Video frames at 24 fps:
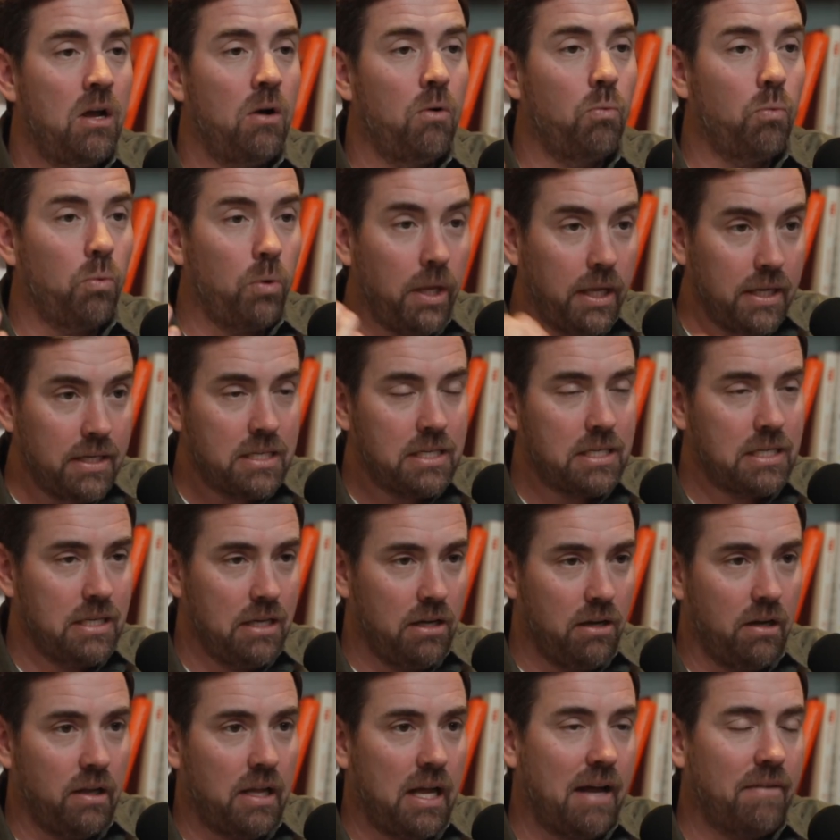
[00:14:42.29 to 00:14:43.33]
we
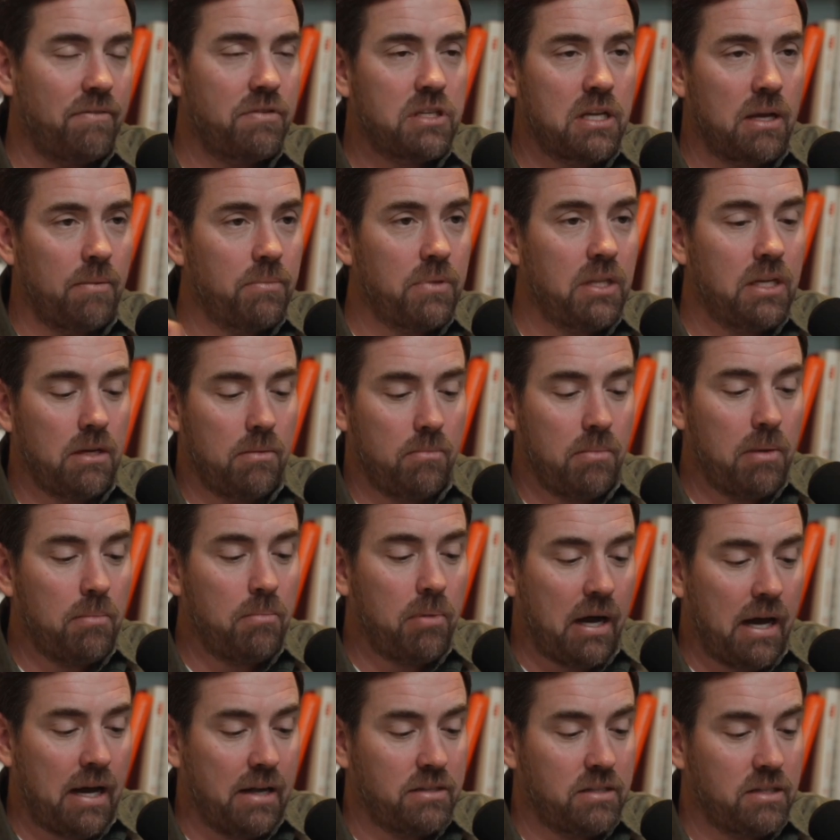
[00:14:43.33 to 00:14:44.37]
still have something to be
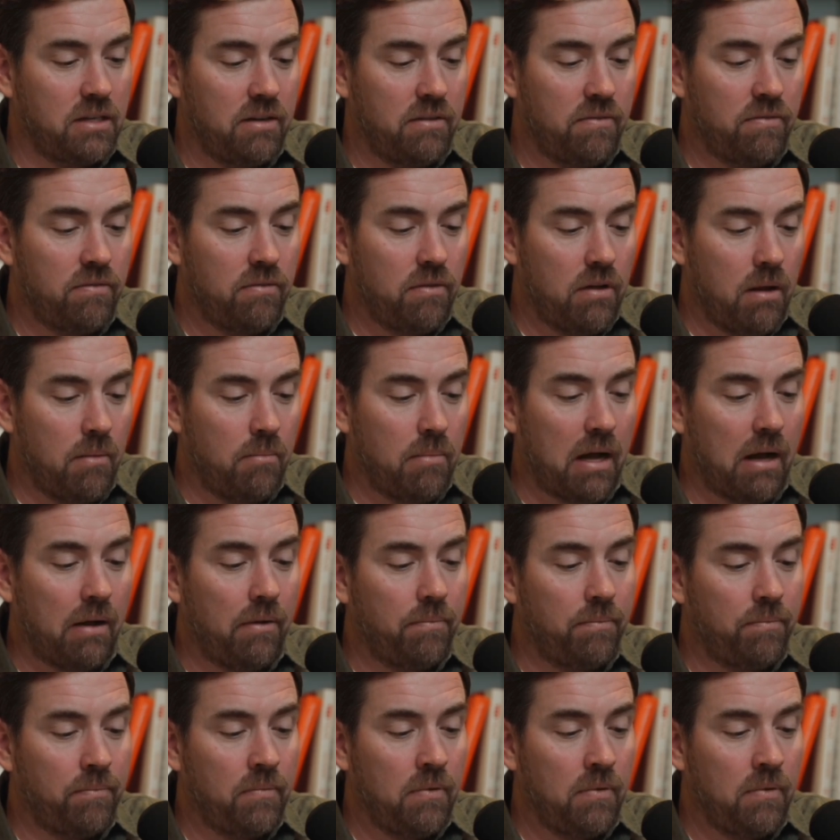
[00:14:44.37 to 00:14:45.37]
positive about.